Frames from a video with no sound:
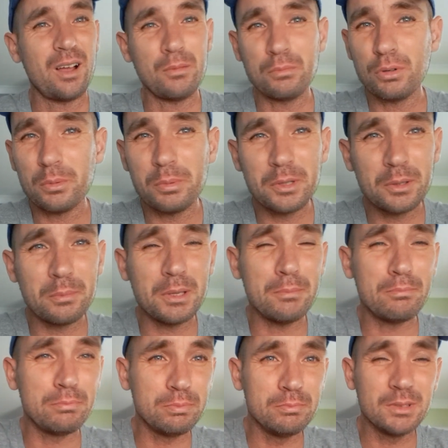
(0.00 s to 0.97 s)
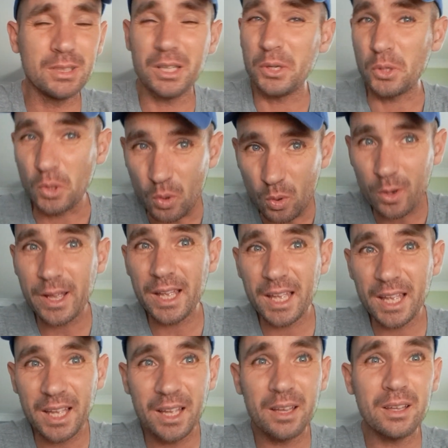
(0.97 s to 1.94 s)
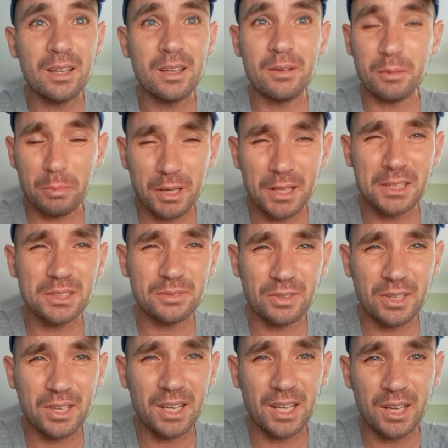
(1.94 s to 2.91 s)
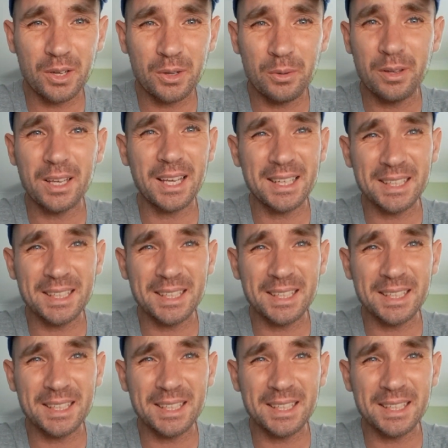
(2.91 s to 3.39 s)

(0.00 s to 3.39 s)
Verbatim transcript: I'm probably going to be annoying about this video,